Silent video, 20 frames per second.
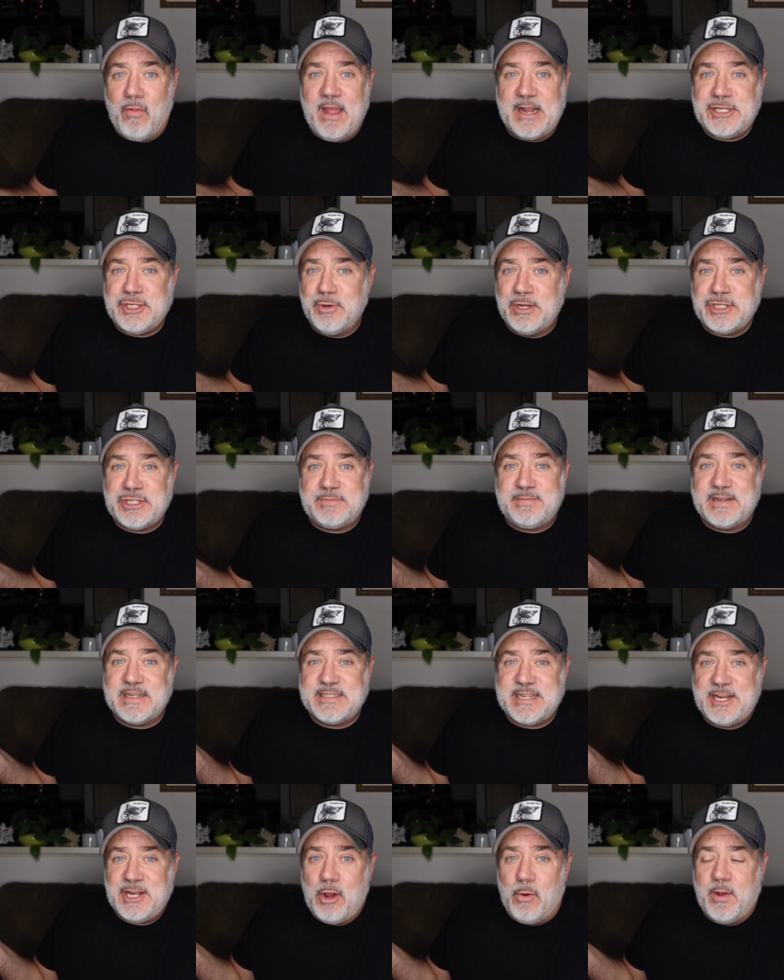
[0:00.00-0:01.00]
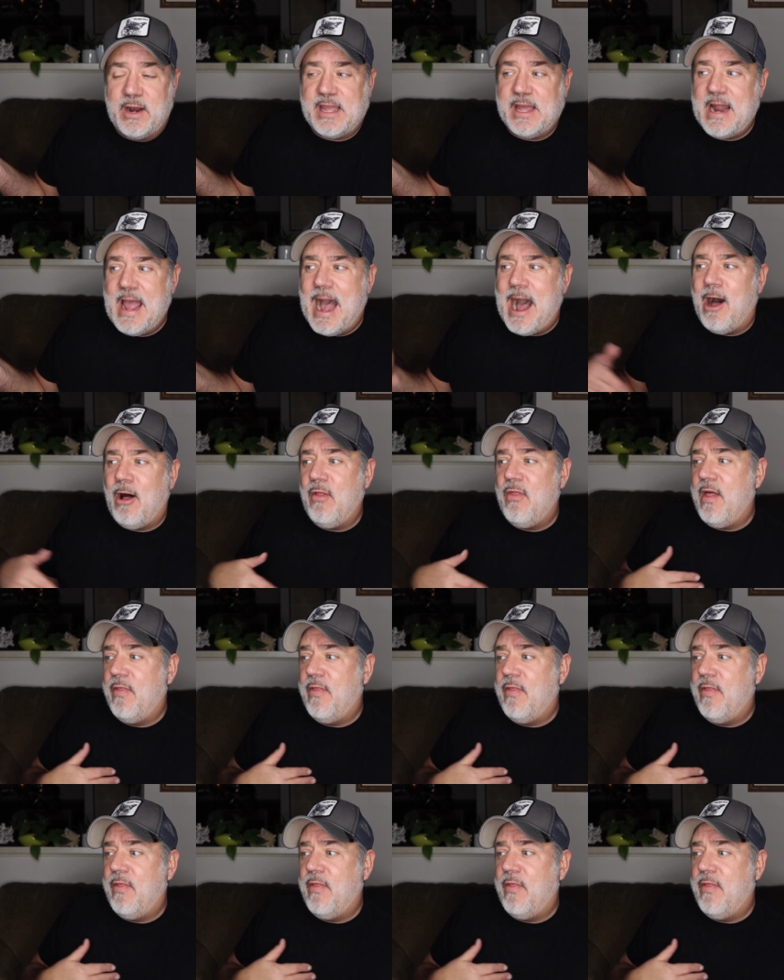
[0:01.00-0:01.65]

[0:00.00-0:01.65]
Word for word: And they do it just because they don't want to get out.